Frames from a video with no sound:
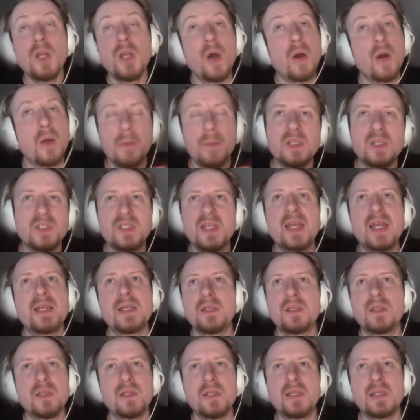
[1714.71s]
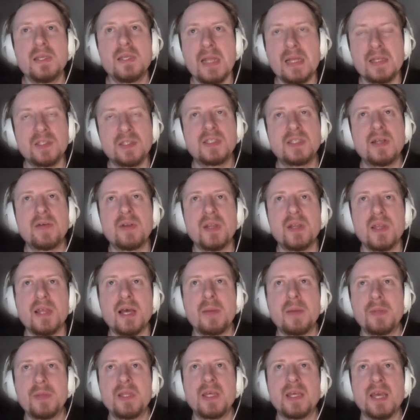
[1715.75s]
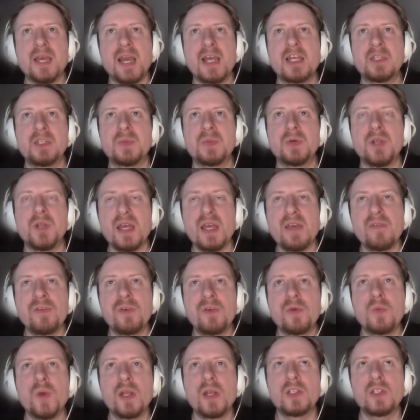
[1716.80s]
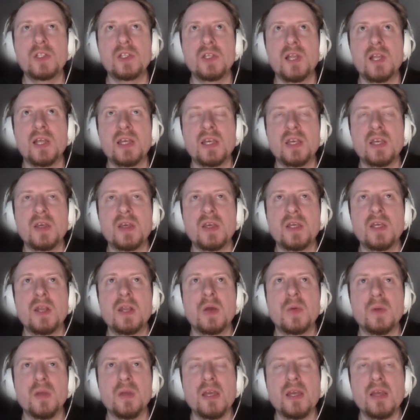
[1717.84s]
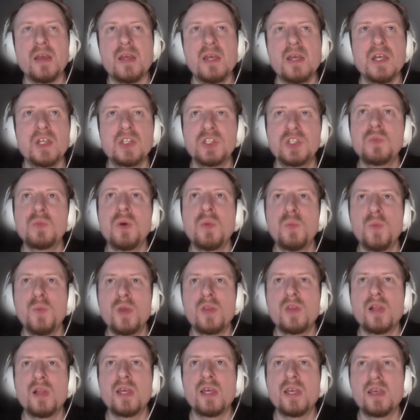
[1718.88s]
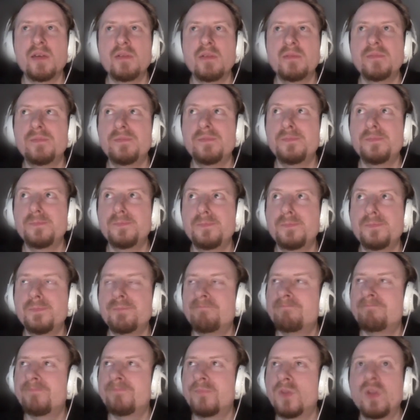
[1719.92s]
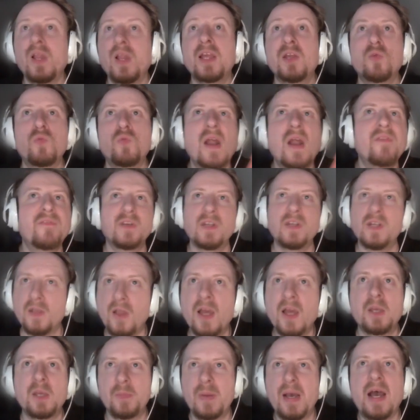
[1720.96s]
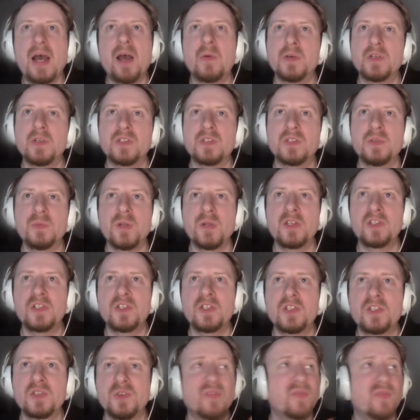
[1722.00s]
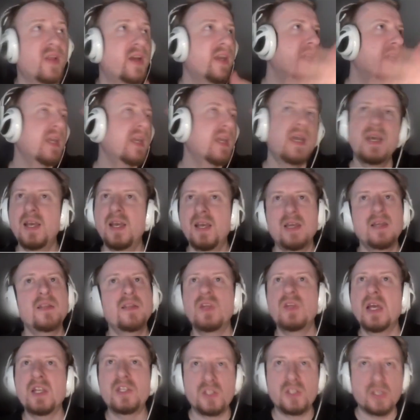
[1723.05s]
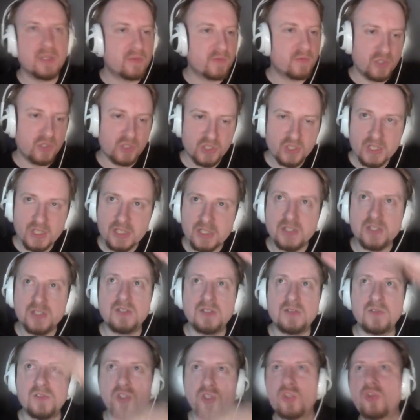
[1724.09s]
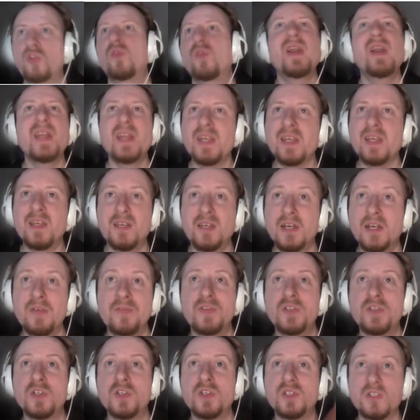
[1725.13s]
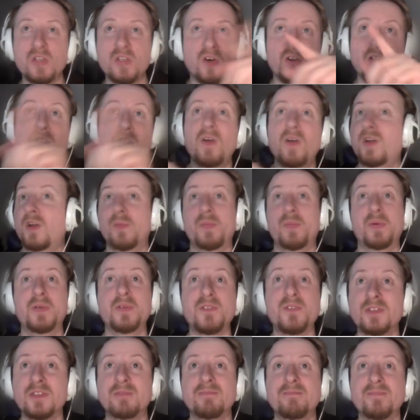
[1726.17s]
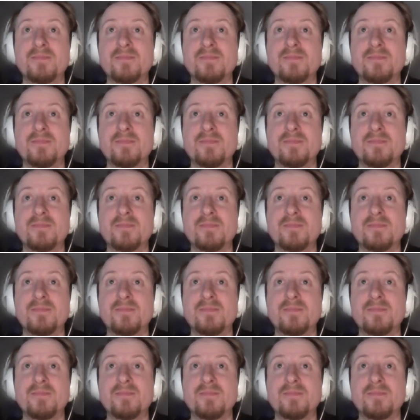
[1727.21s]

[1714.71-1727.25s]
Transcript: No, I'm not saying necessarily that be the case, but like if you went to like someone with like Revan-like powers, where it's just sort of like just a tree of just unlockables.